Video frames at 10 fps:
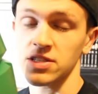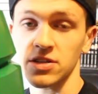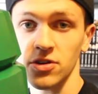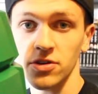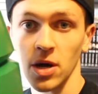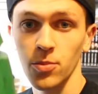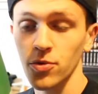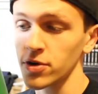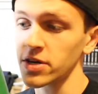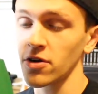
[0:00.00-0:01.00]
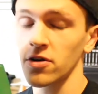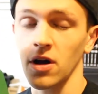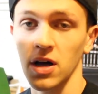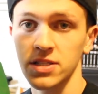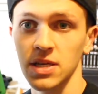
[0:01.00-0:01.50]
They turned out pretty darn
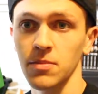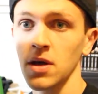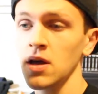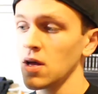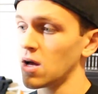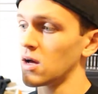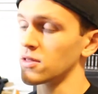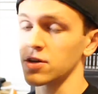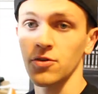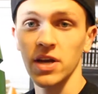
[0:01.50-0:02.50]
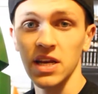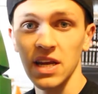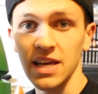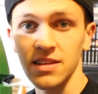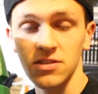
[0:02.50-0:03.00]
awesome. The green
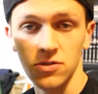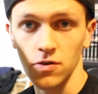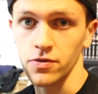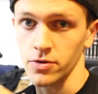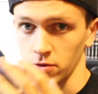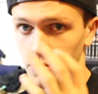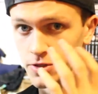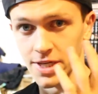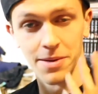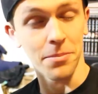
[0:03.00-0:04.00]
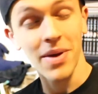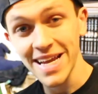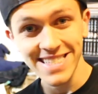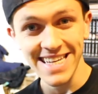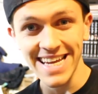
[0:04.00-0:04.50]
and the silver looked
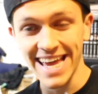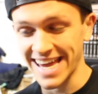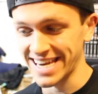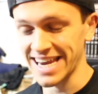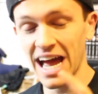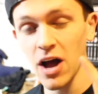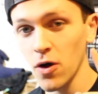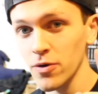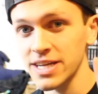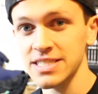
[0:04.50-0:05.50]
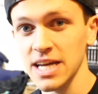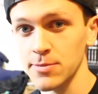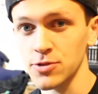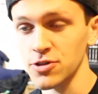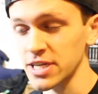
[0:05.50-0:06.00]
amazing, and now it is
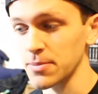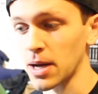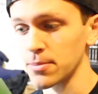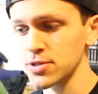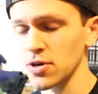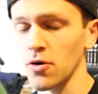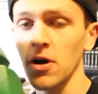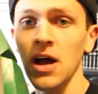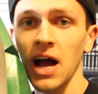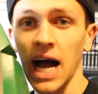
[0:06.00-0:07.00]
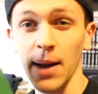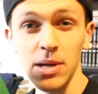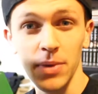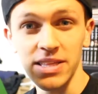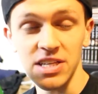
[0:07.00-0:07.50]
time to dirty them up. So I'm
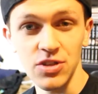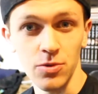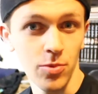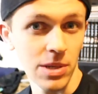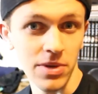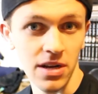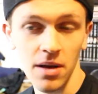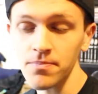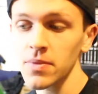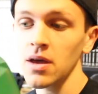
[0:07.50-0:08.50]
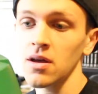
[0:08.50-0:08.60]
going to make these look pretty beat up.